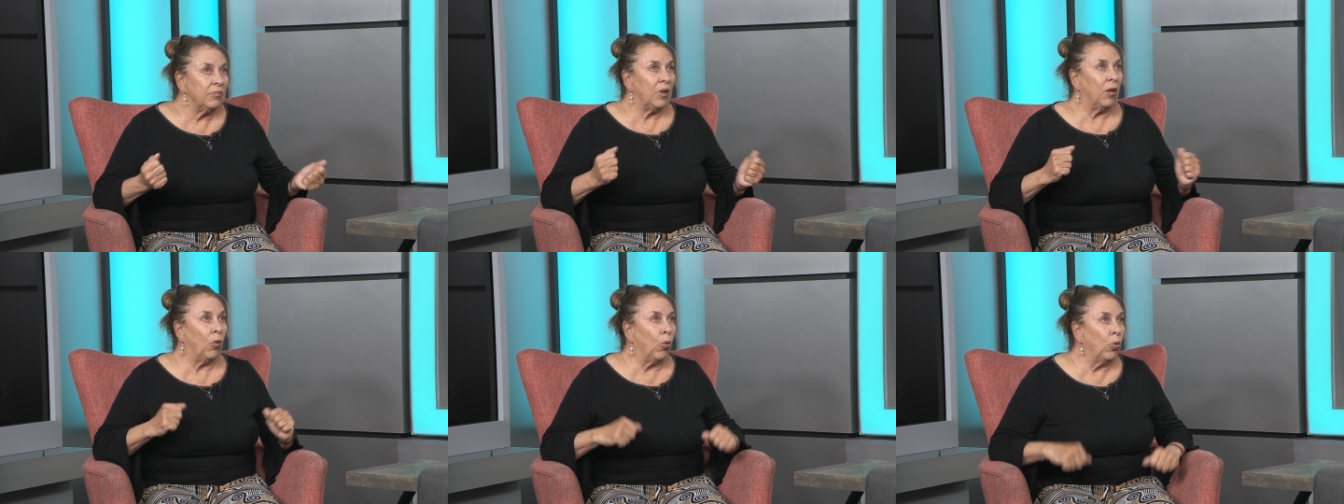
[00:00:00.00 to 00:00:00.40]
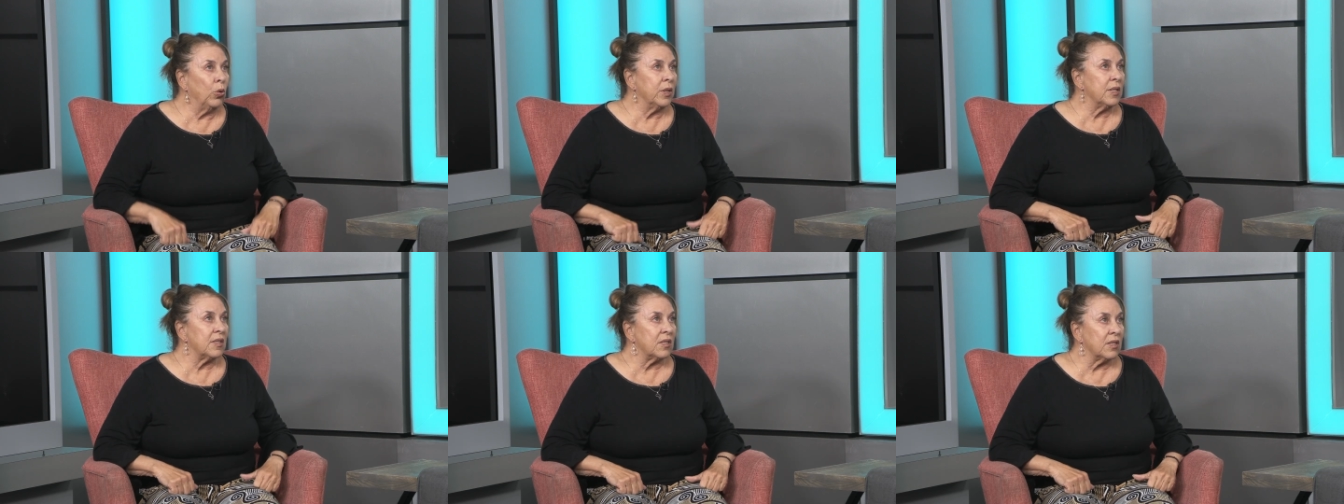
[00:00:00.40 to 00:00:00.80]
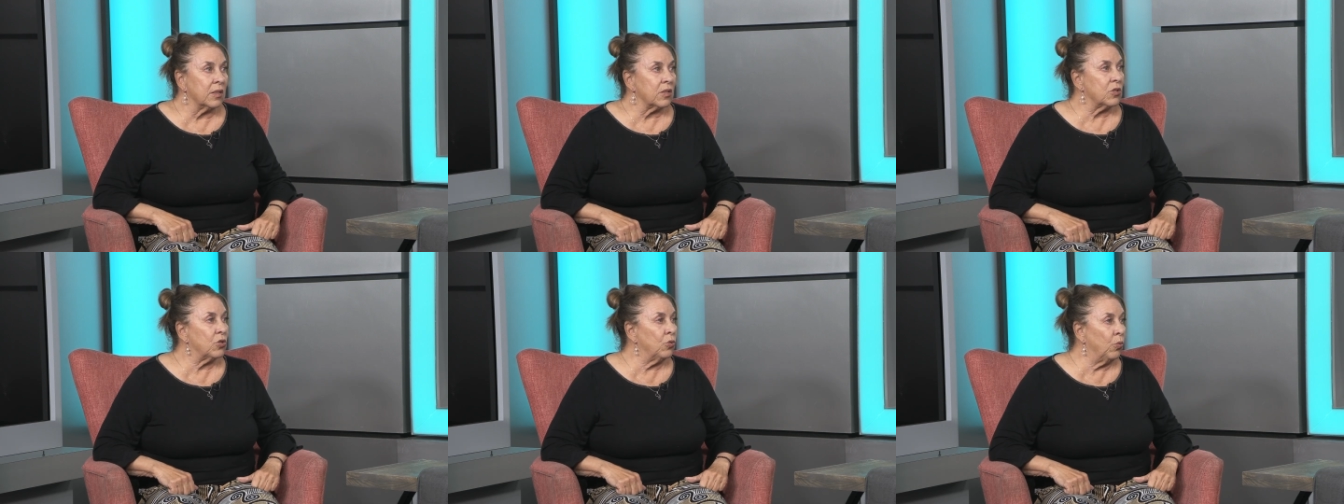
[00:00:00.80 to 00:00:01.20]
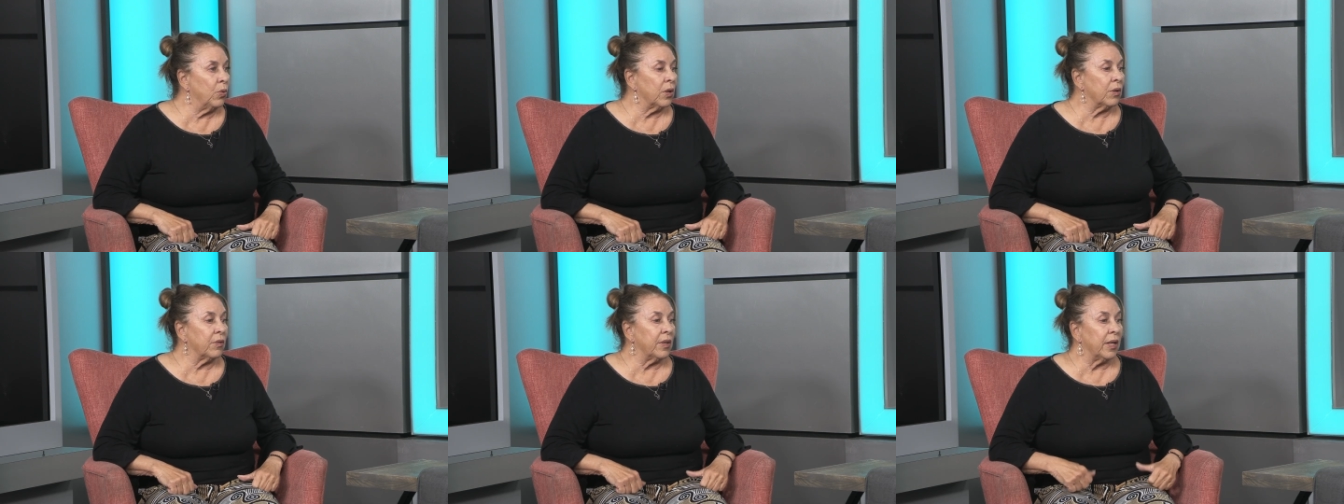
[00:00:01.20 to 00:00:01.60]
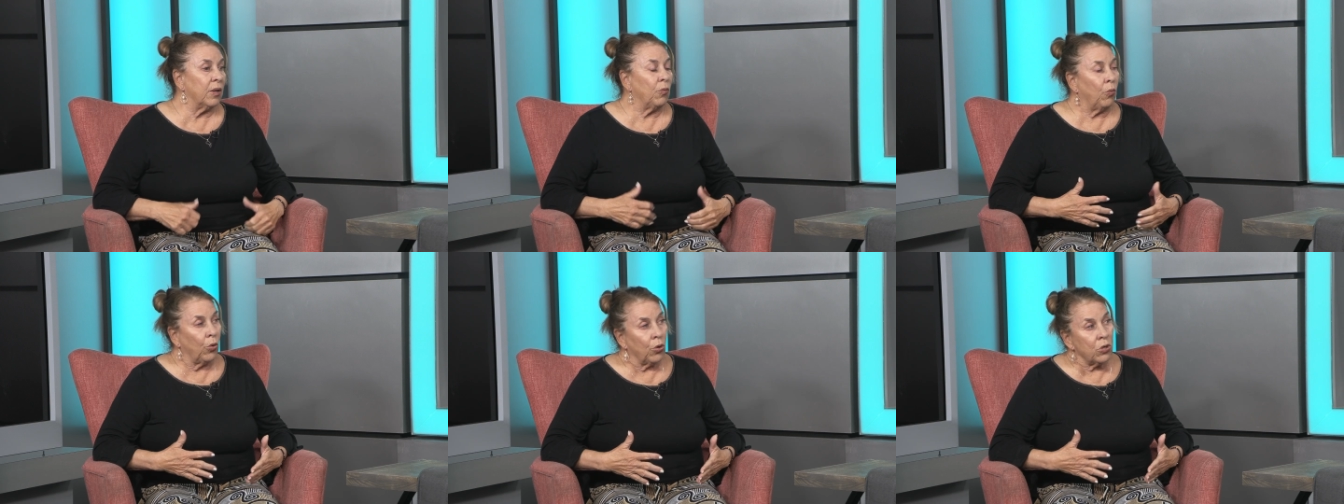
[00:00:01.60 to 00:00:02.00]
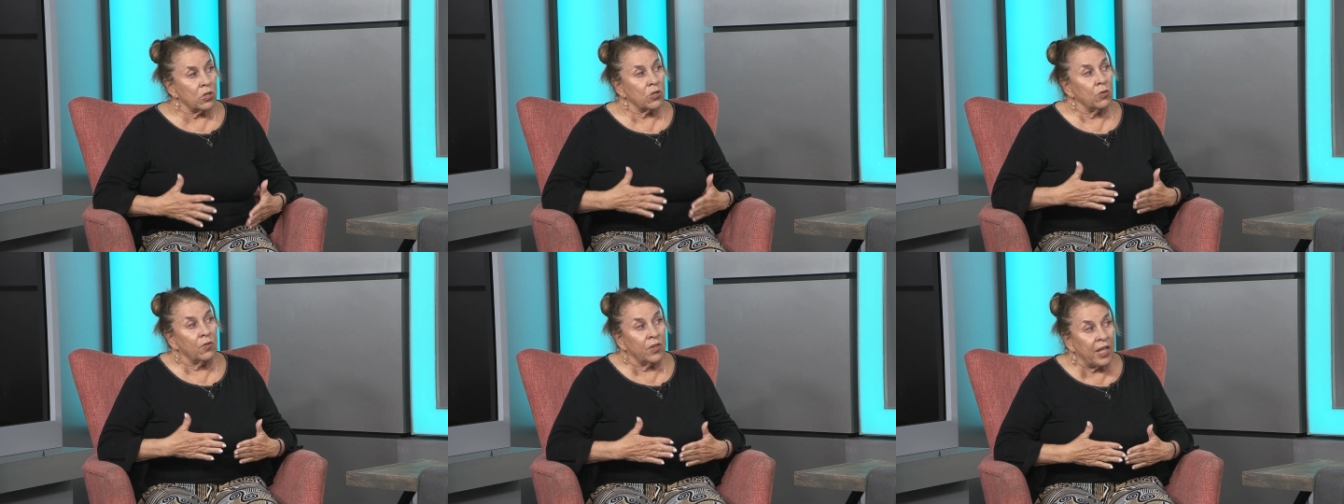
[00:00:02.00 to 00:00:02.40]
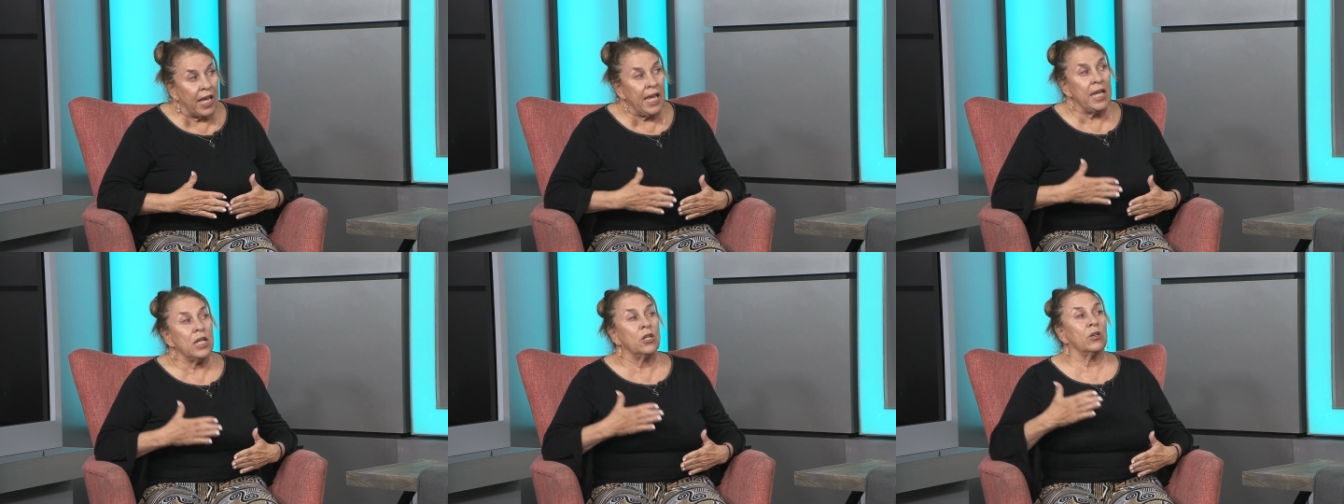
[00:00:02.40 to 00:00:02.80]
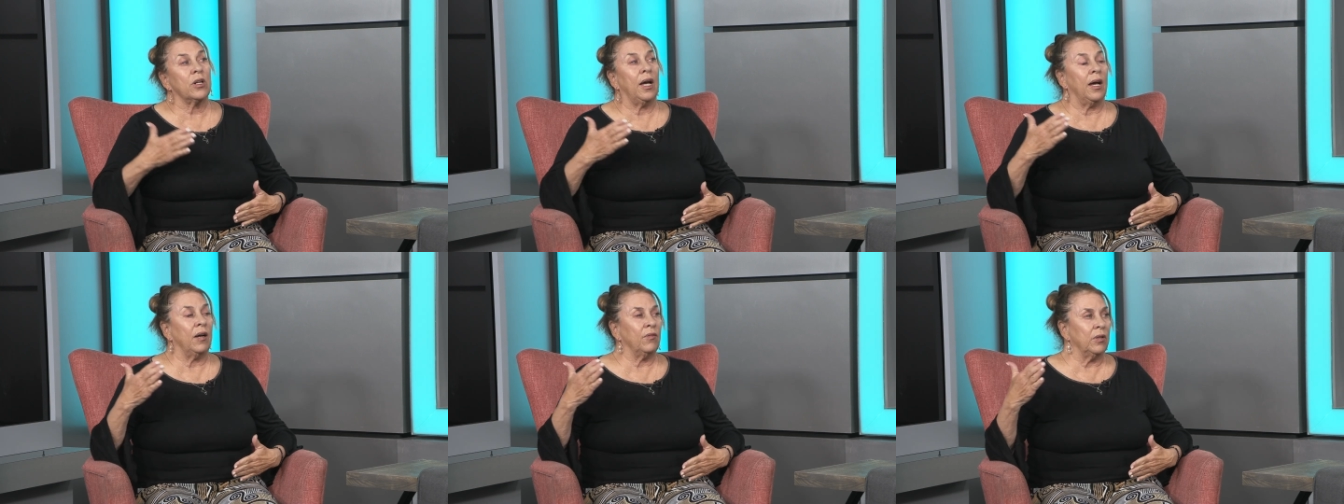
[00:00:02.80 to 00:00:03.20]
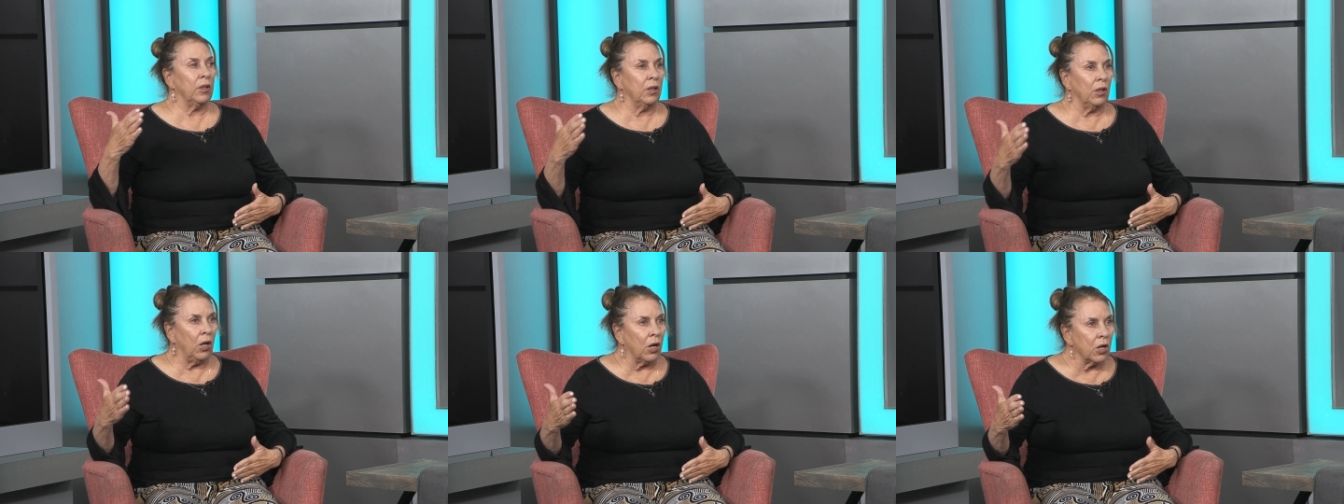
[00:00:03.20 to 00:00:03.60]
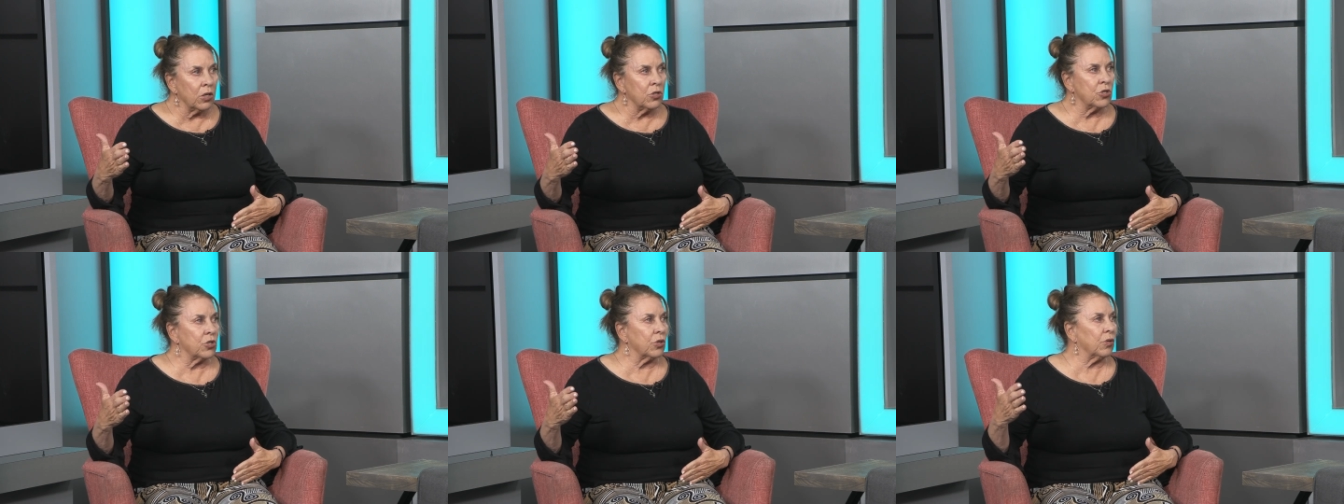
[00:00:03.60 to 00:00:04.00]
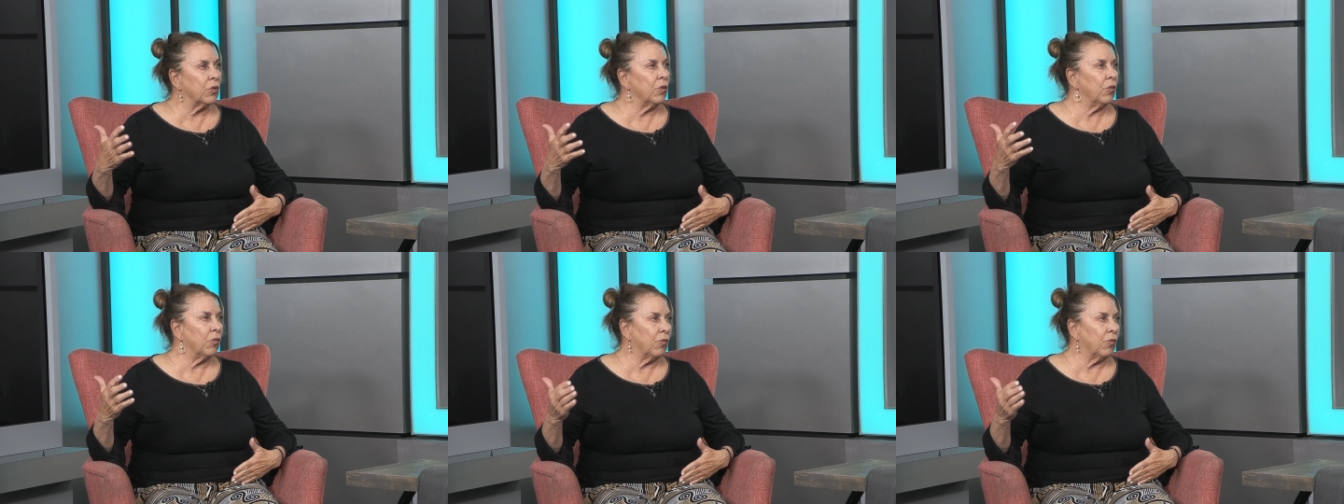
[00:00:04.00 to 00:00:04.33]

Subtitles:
only stick to where they were so they could have a larger